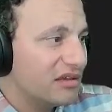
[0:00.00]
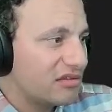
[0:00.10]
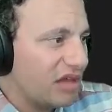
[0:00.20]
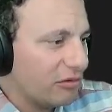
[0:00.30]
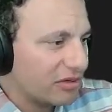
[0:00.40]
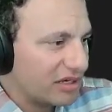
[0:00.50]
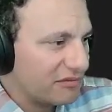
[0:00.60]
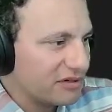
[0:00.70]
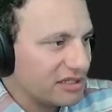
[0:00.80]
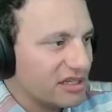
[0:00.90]
see how
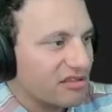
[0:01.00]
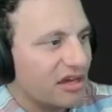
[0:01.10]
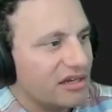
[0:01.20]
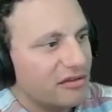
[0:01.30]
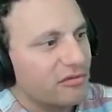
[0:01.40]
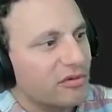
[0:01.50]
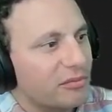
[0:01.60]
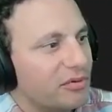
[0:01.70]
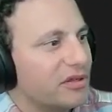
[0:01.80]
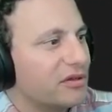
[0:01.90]
clever the design is when they're
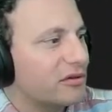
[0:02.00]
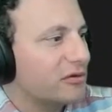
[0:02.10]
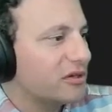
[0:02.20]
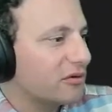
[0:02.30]
putting including